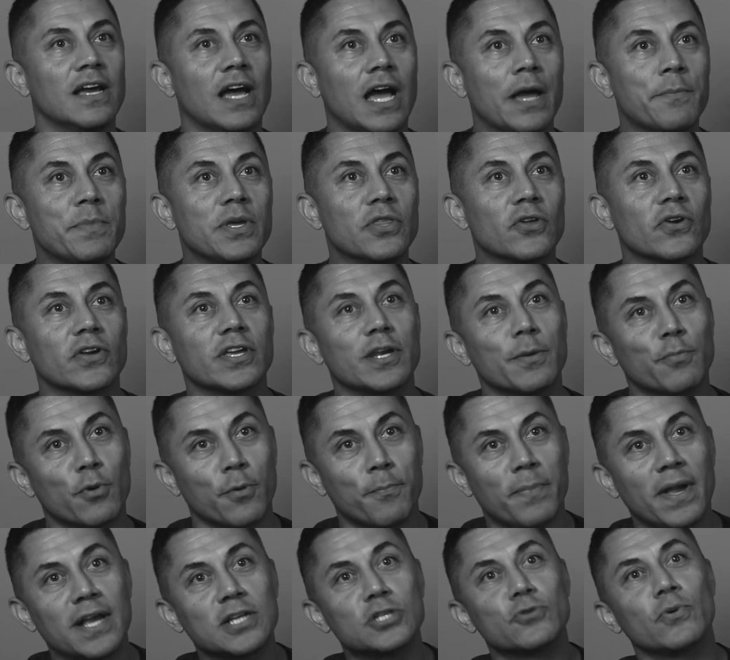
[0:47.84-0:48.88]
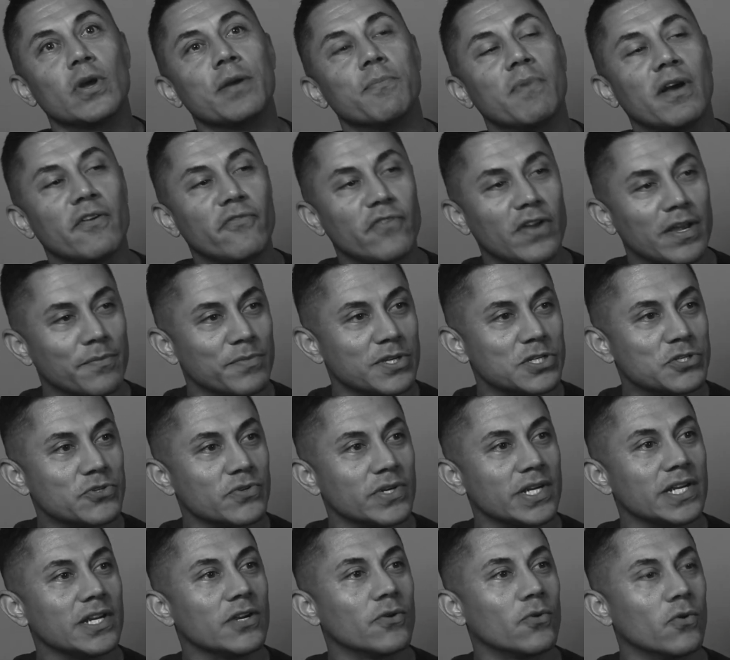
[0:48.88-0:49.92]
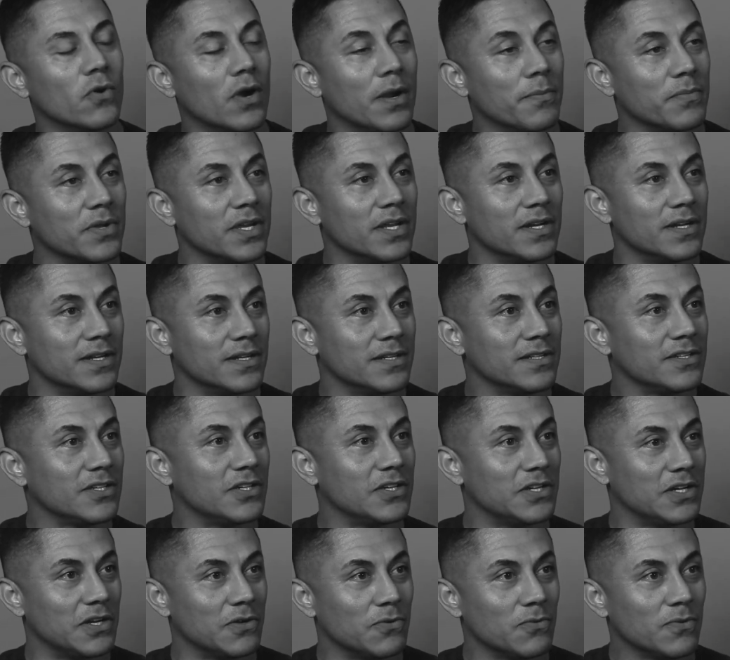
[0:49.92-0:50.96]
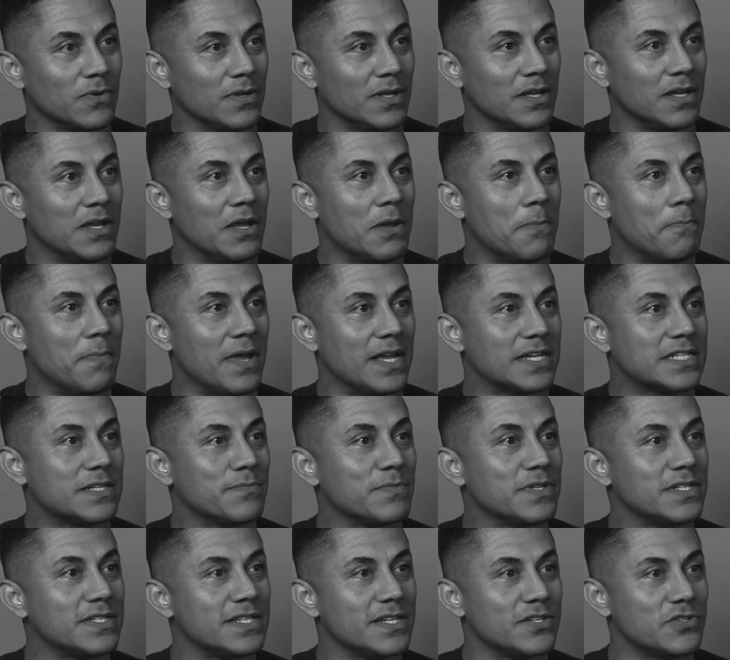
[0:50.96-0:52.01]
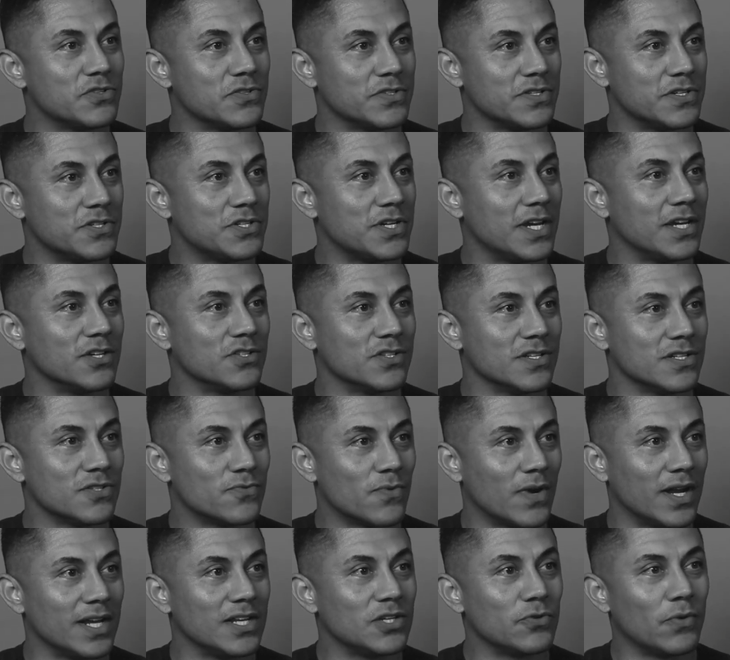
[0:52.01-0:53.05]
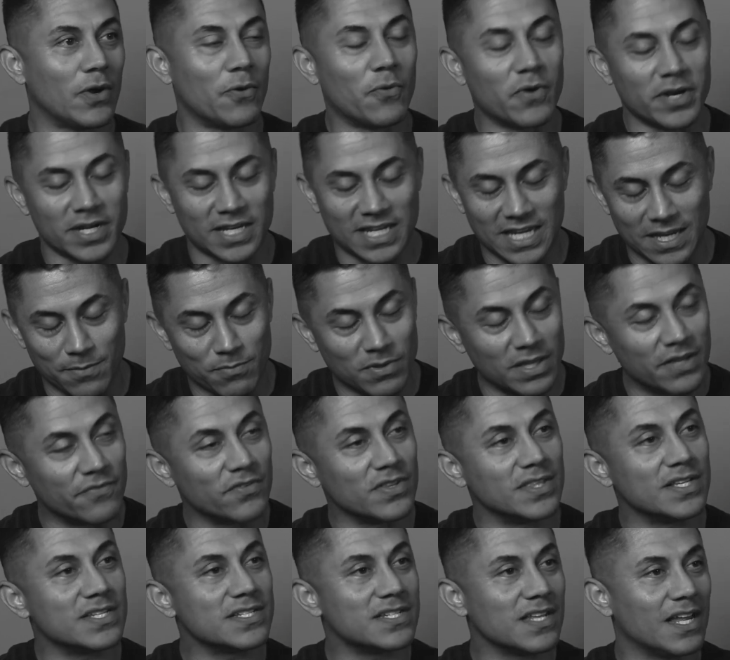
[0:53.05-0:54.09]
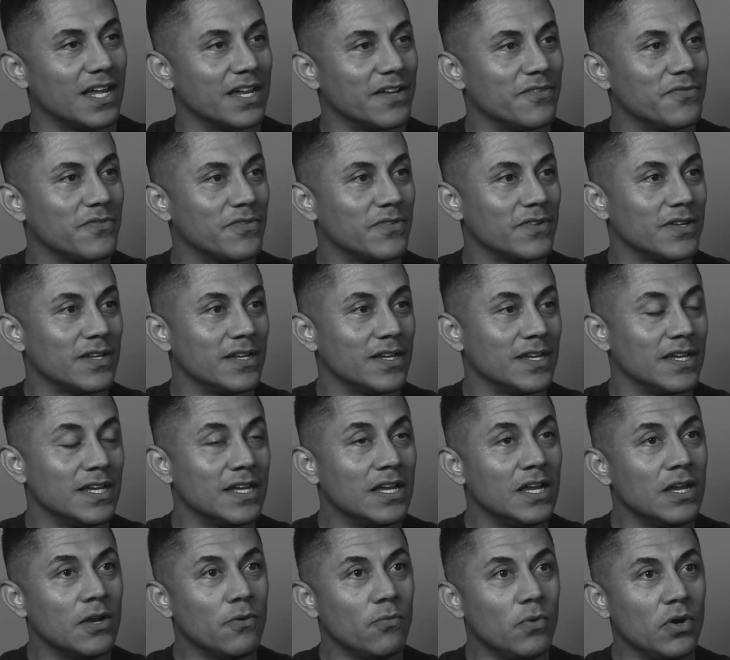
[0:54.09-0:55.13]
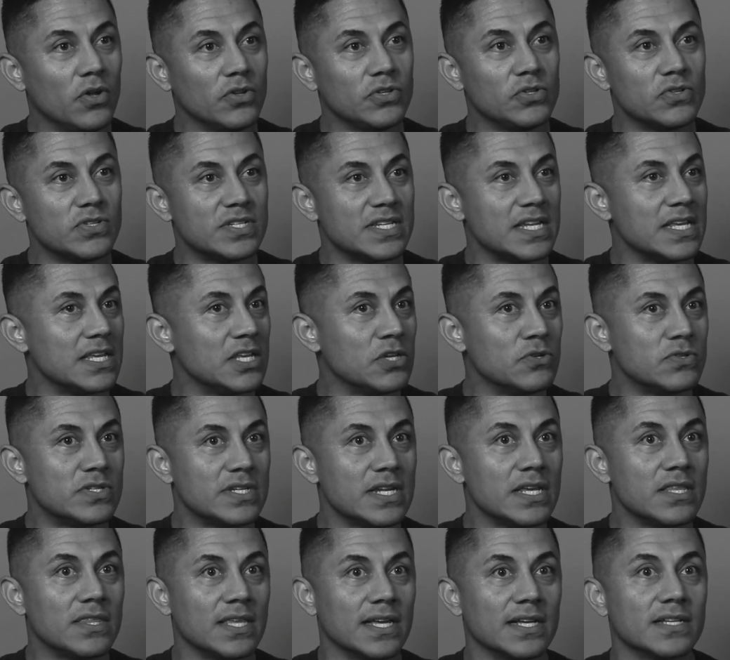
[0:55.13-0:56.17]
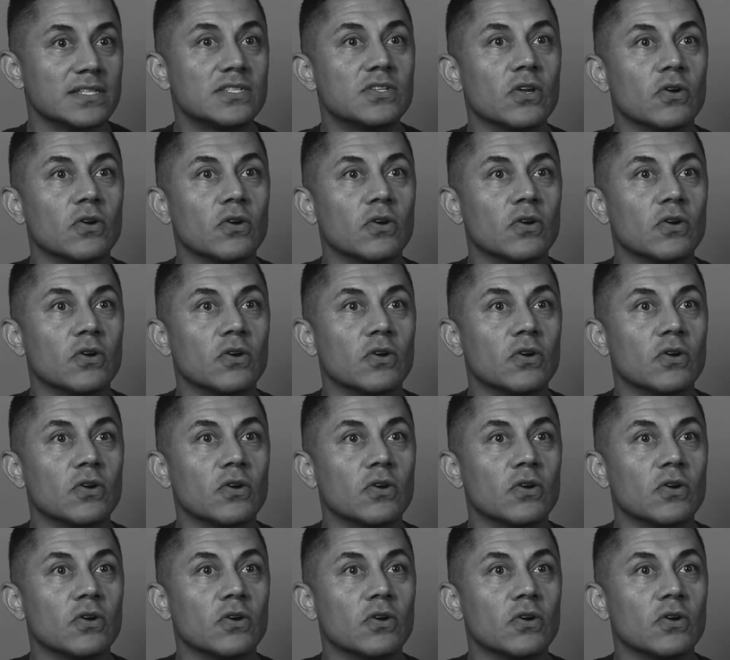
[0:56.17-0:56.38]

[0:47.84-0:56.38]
I'm either going to perpetuate my family tree or I'm going to, you know, make some decisions to change this, right? Do I want to keep living this life? Well, and you see things.